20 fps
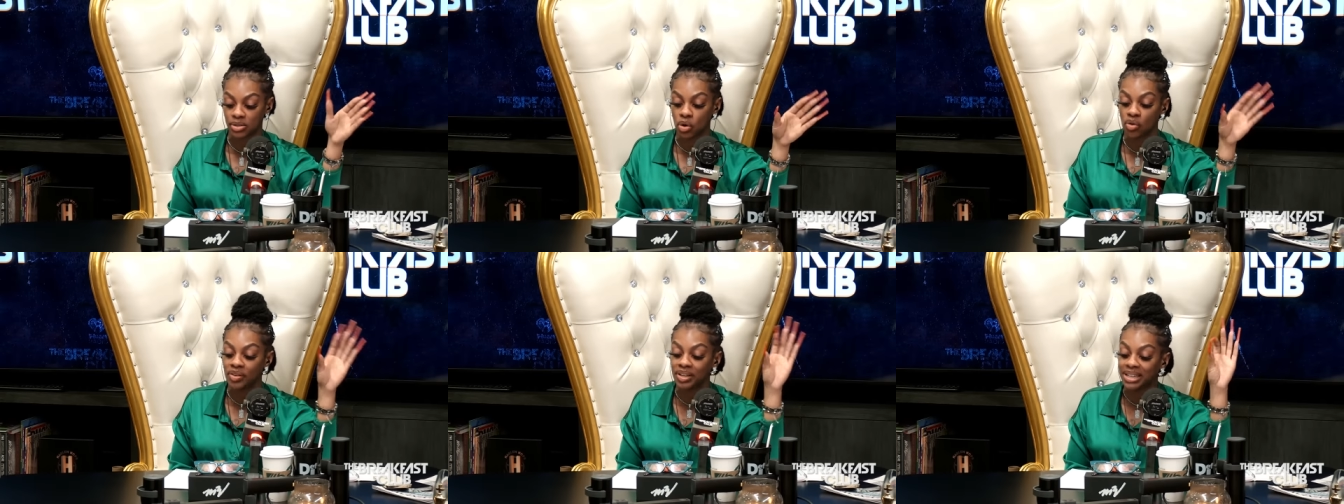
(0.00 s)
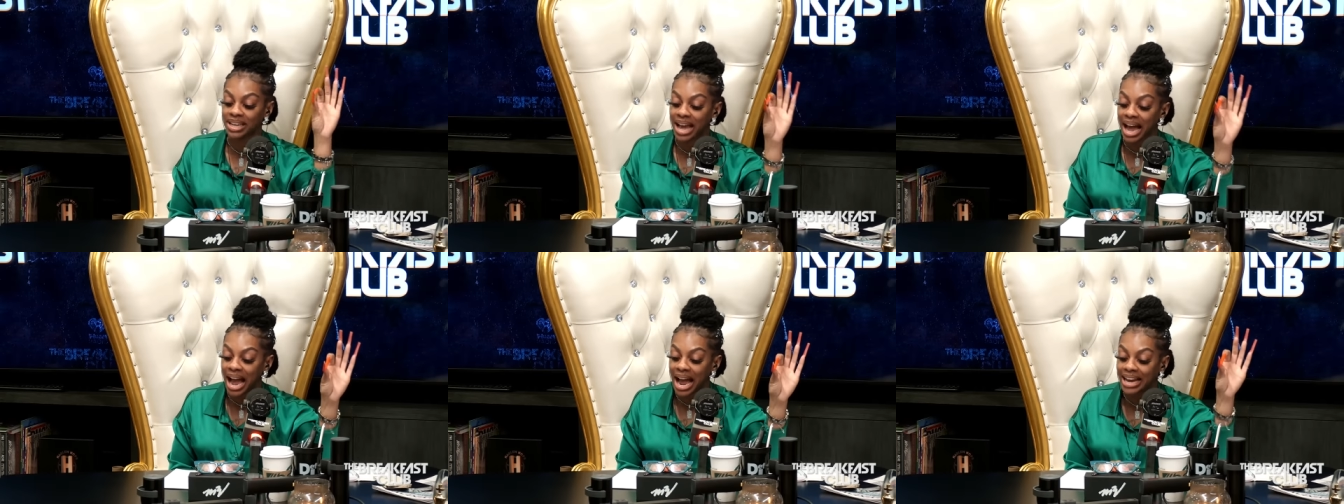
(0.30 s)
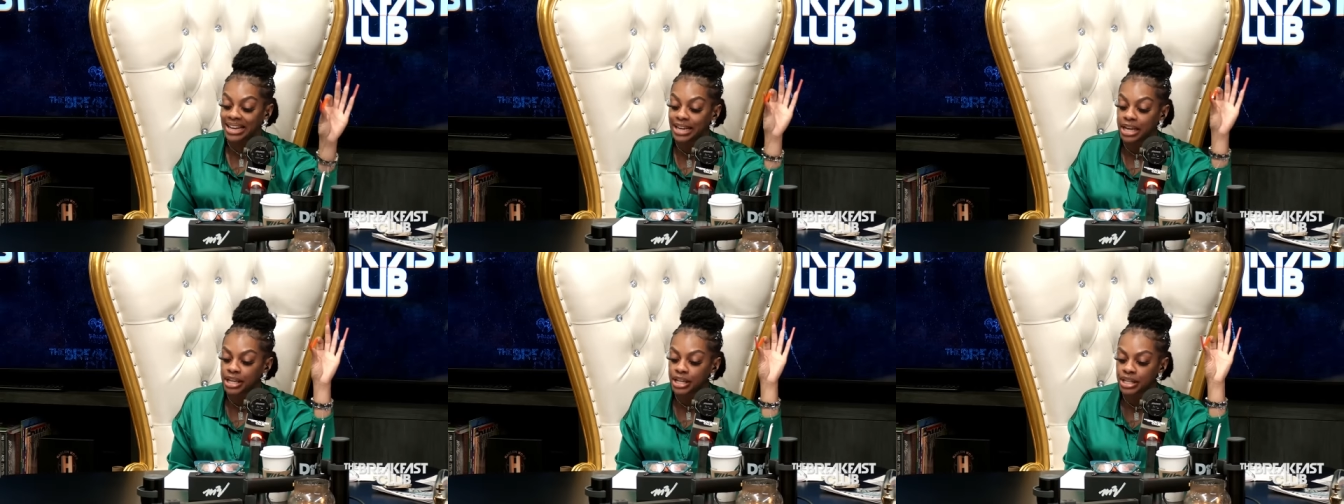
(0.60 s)
Over
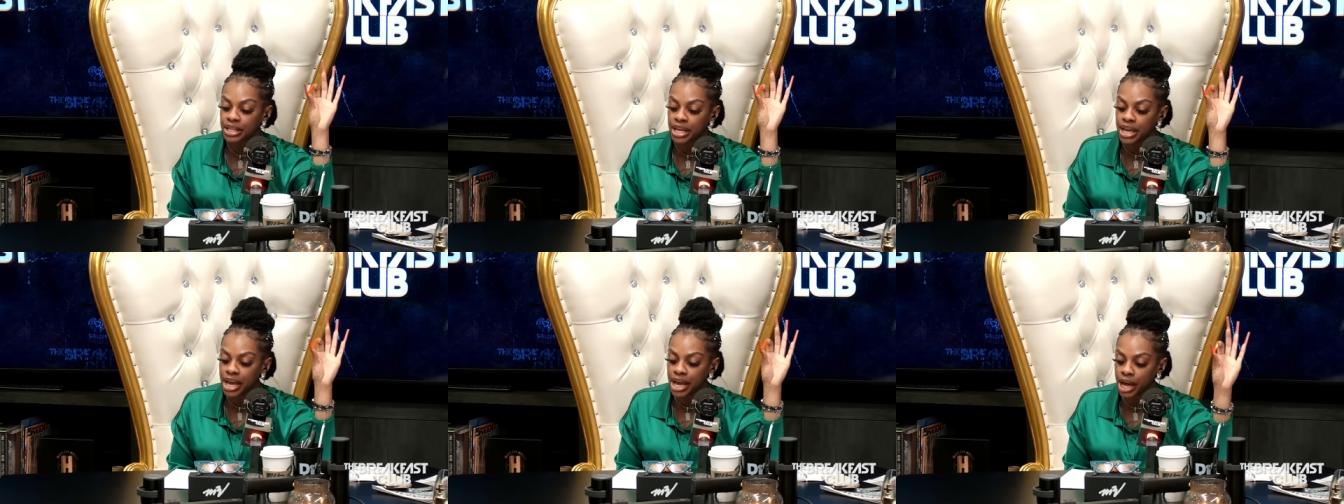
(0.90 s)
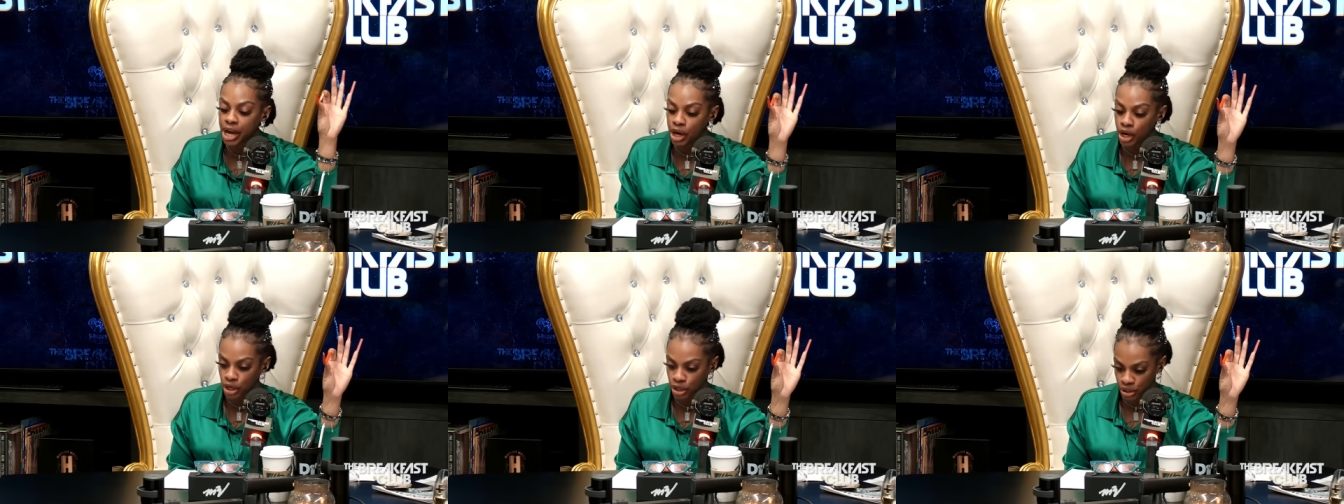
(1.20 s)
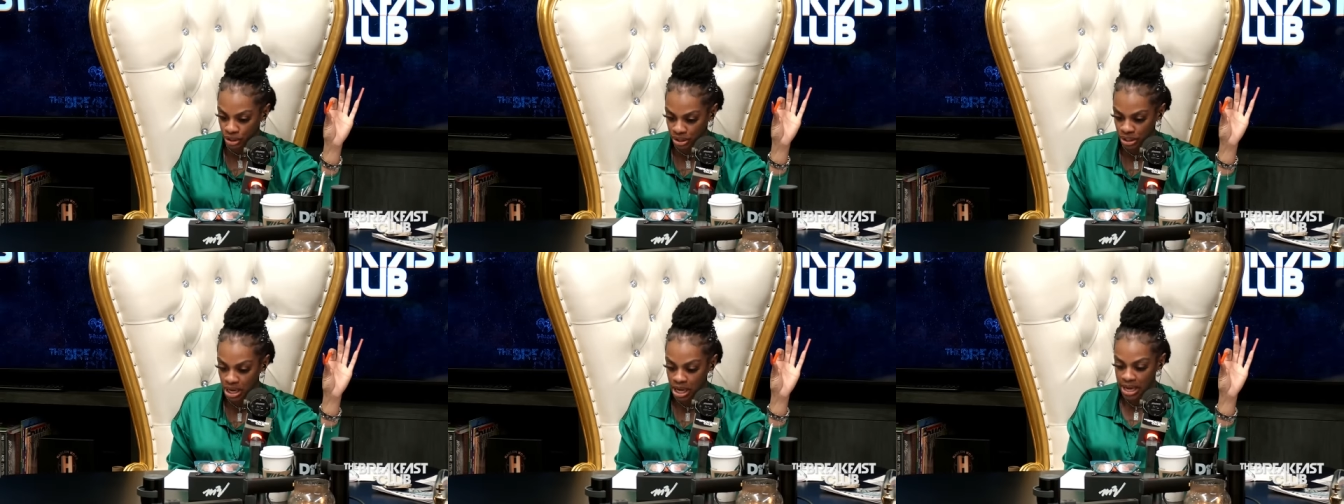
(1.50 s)
nine
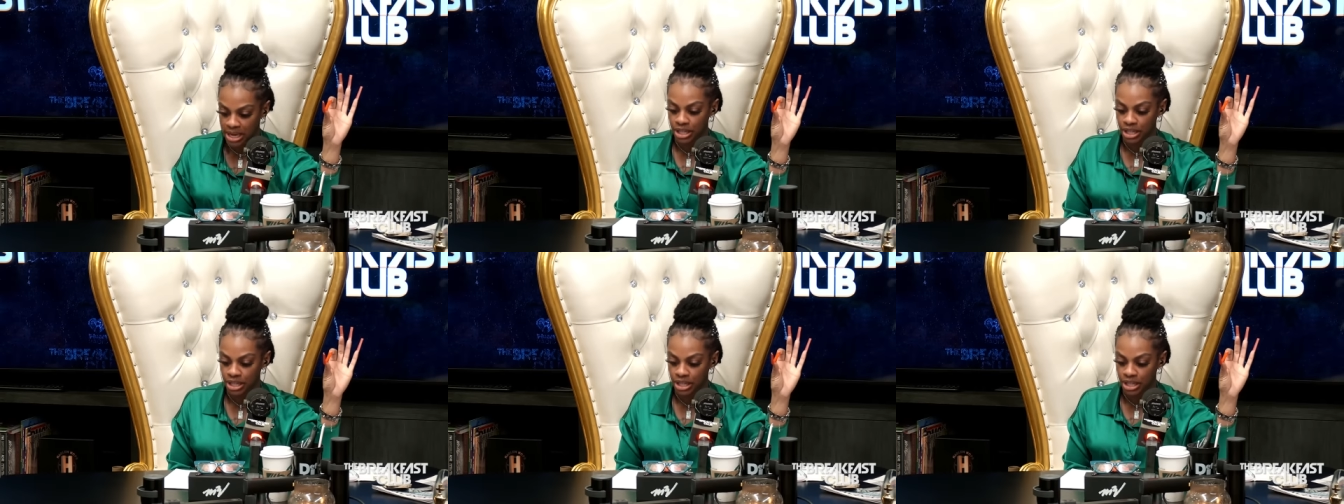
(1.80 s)
years,